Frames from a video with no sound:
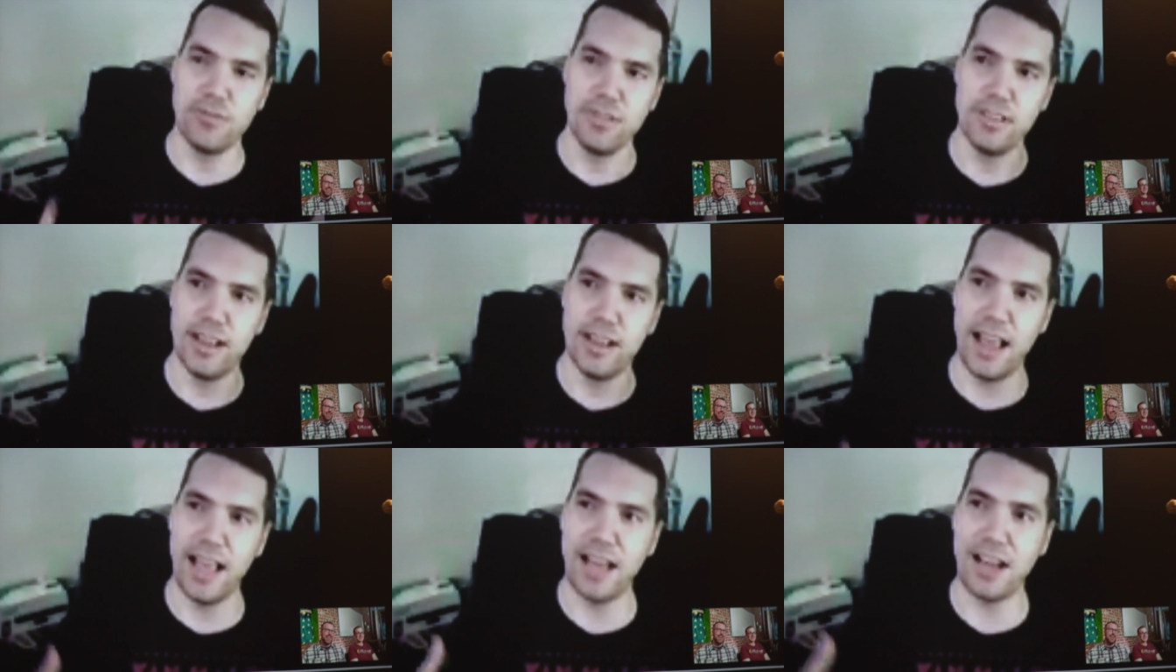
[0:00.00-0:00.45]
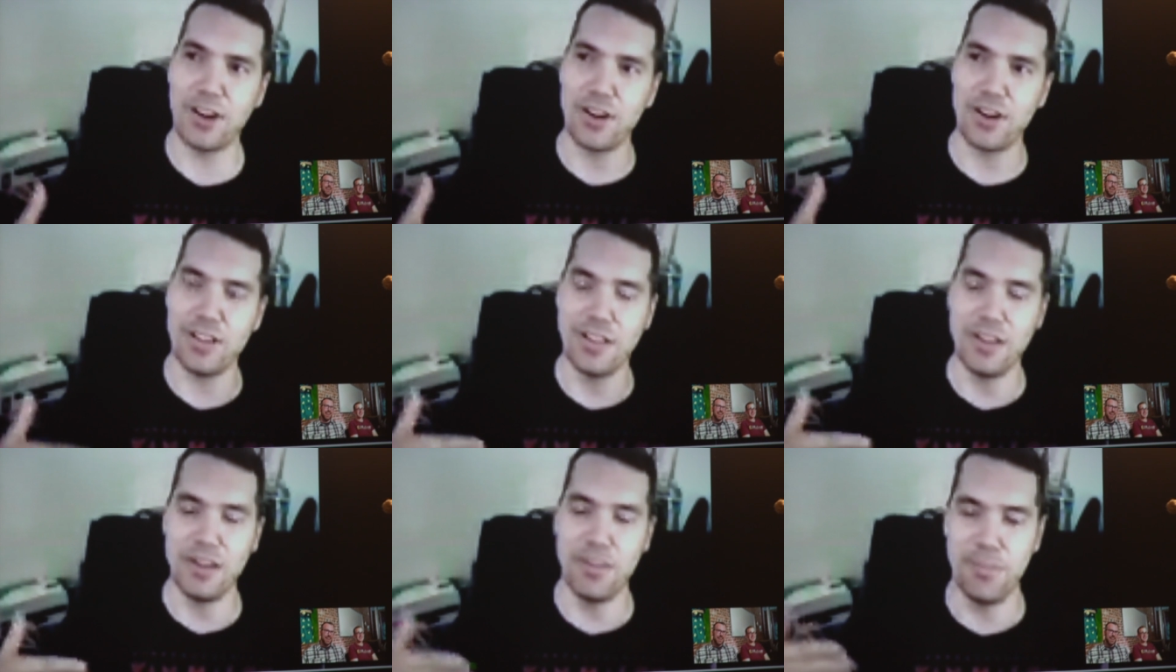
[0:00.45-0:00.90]
later
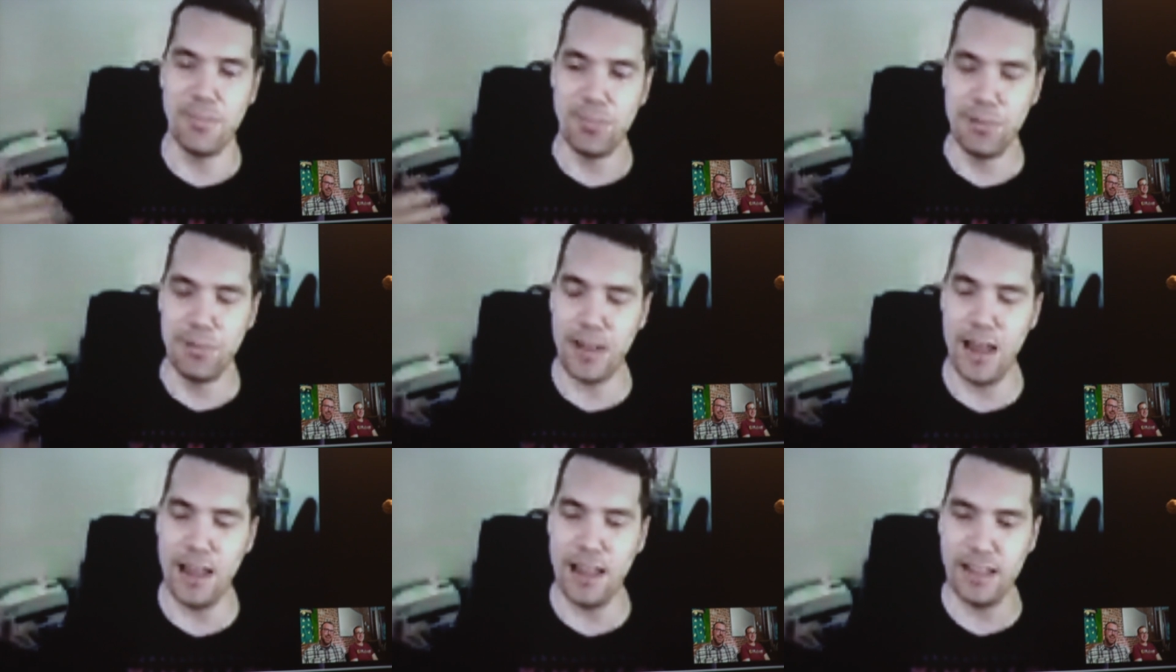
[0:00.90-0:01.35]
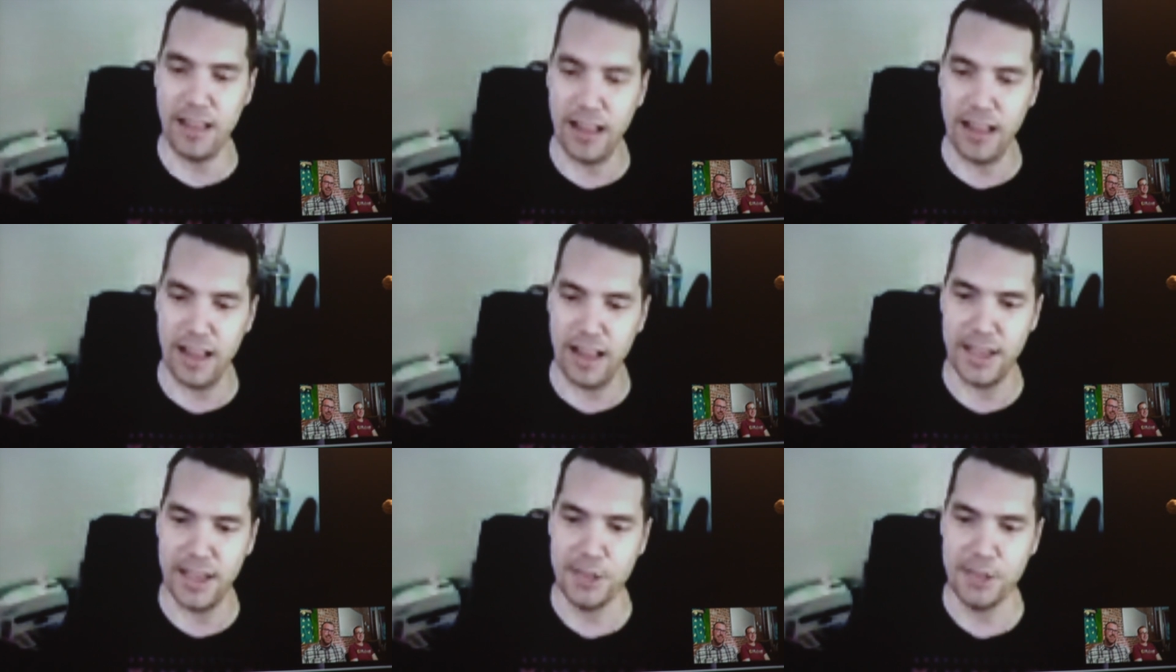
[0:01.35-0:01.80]
in the
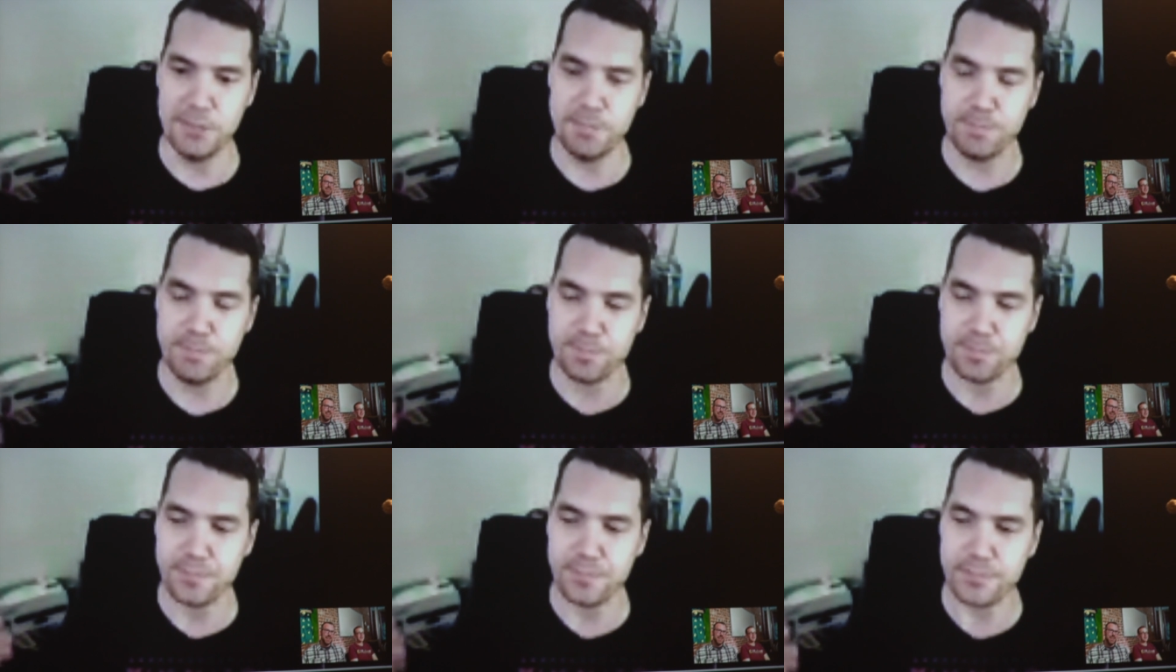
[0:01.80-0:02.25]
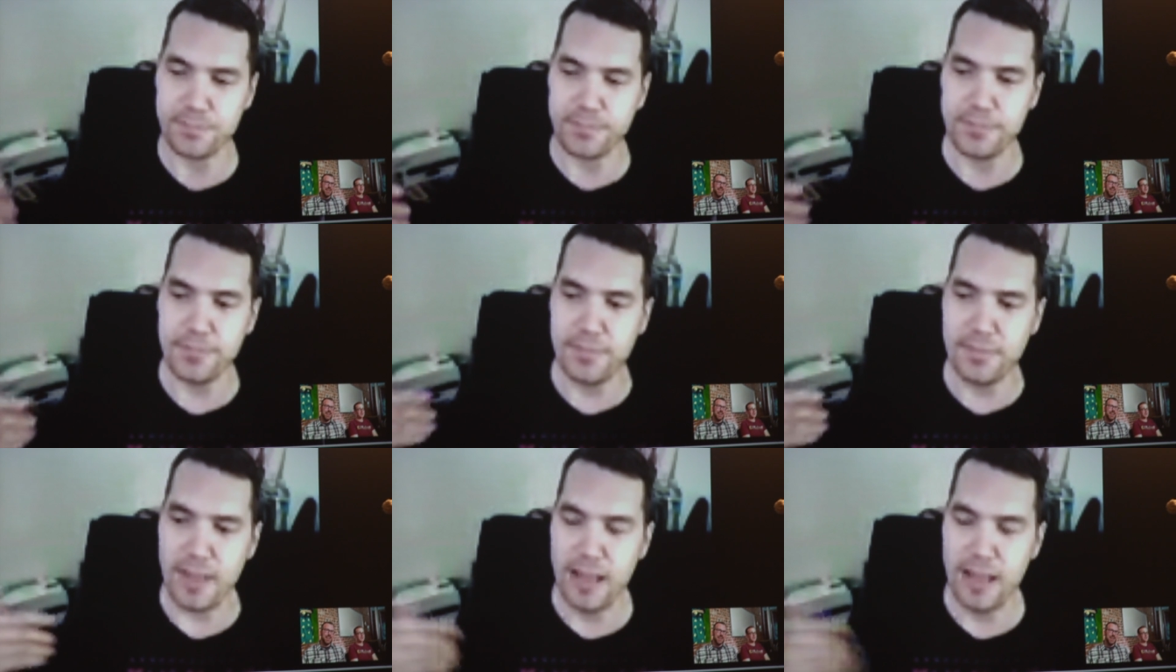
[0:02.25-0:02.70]
bloodline,
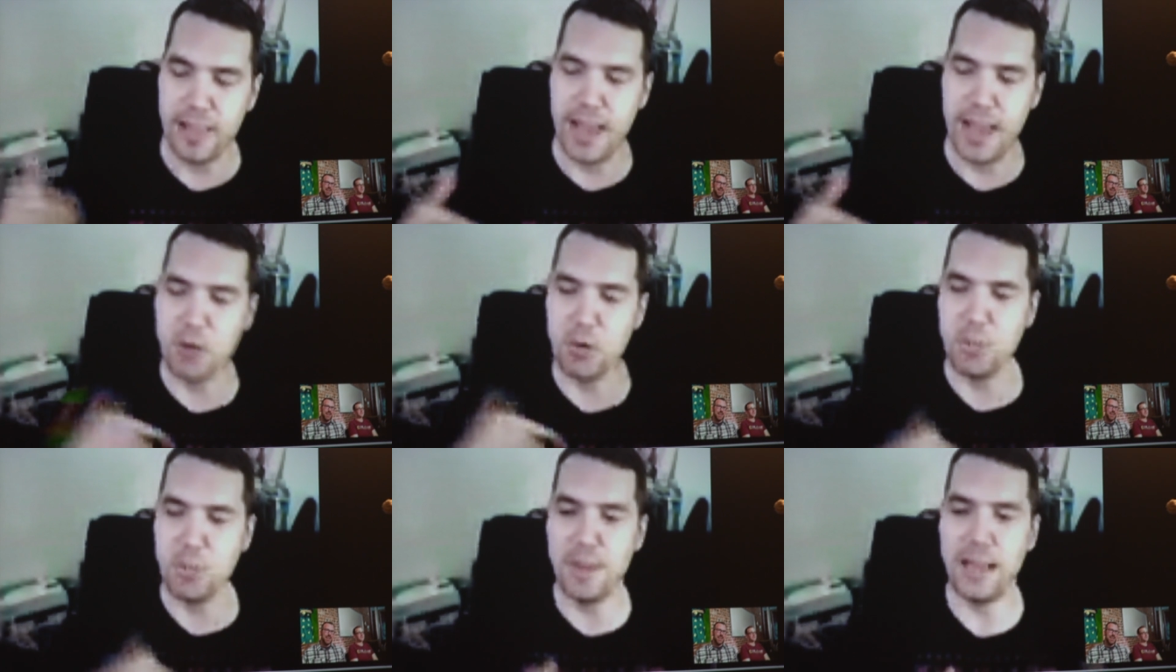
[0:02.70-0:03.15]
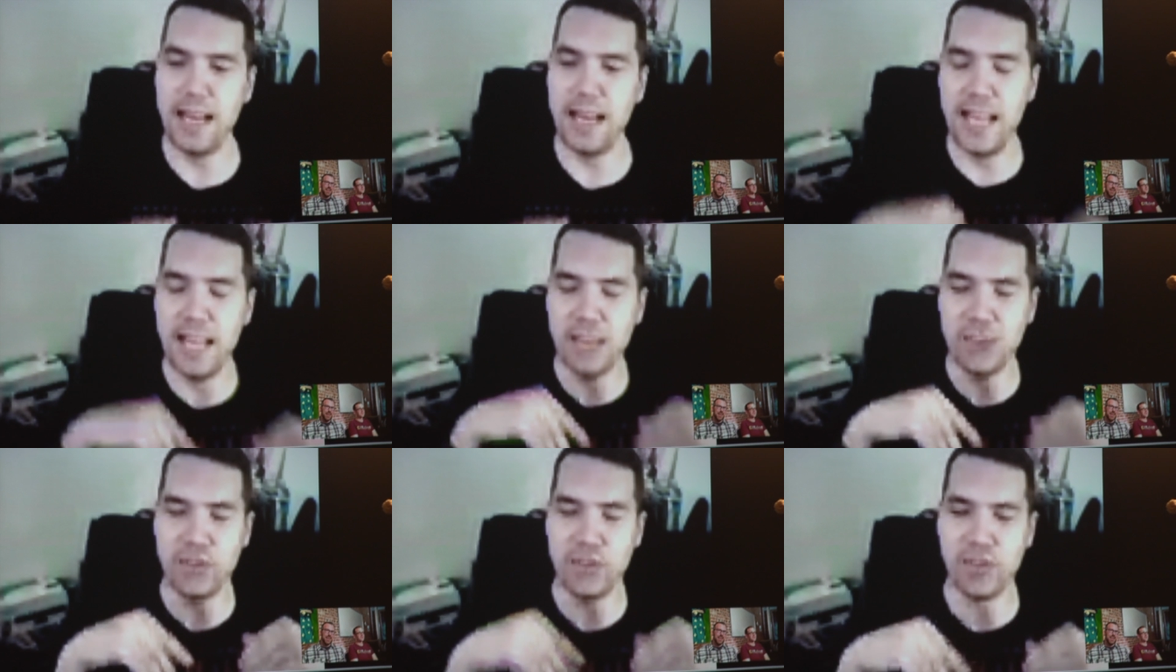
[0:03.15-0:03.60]
that would be an
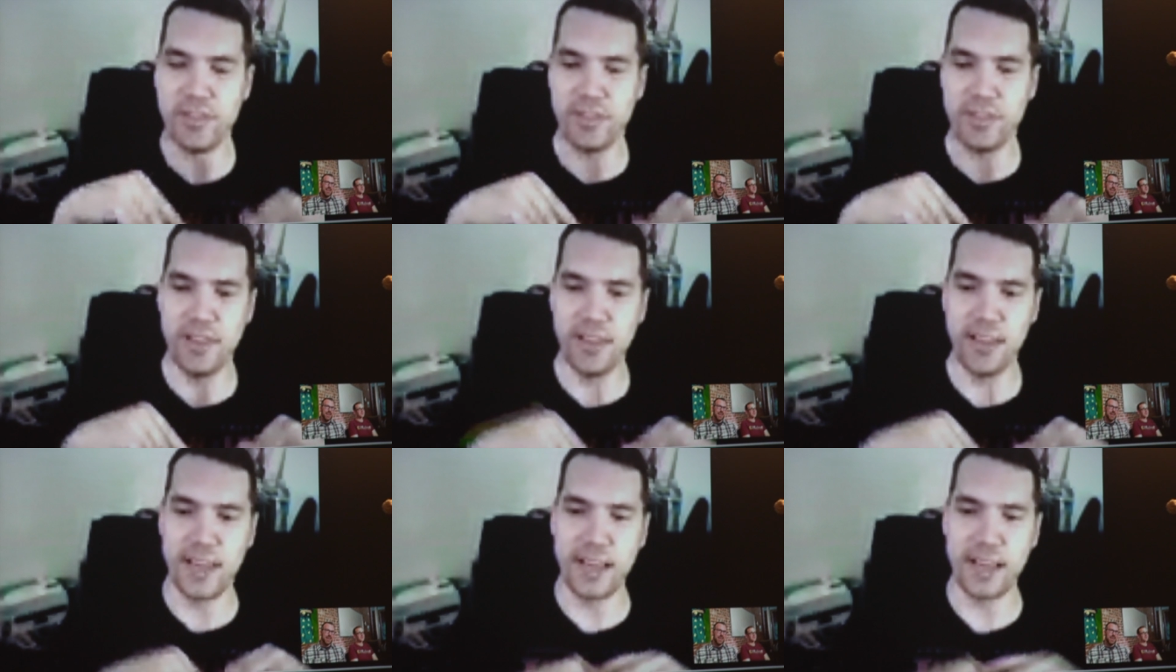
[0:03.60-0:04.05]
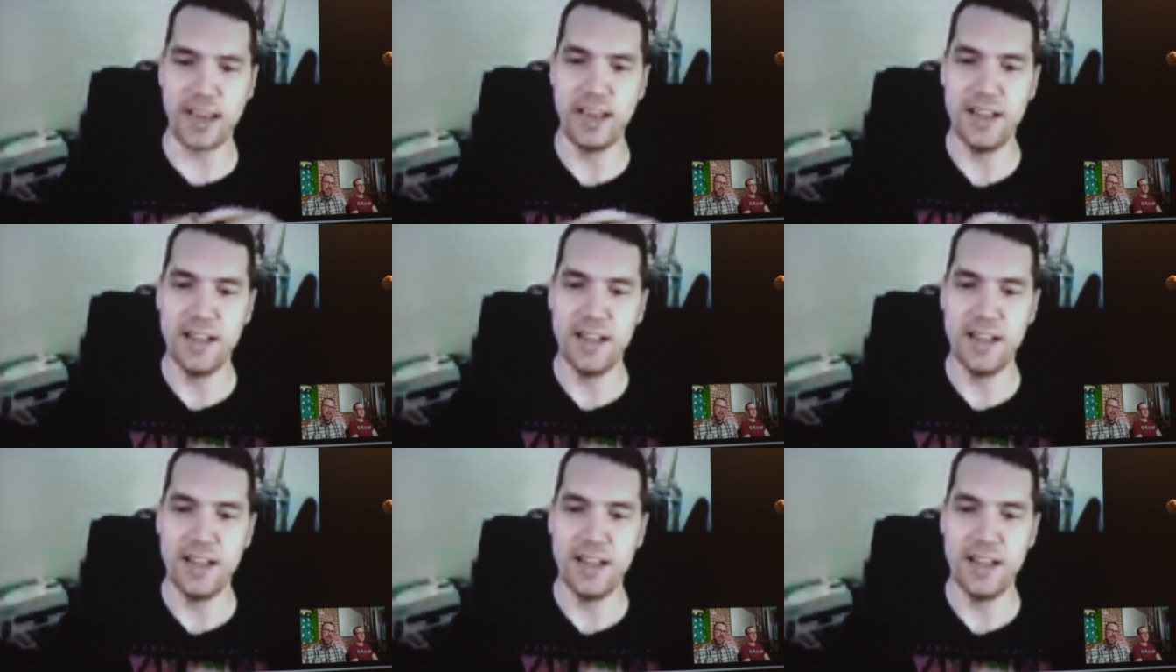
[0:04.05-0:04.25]
interesting...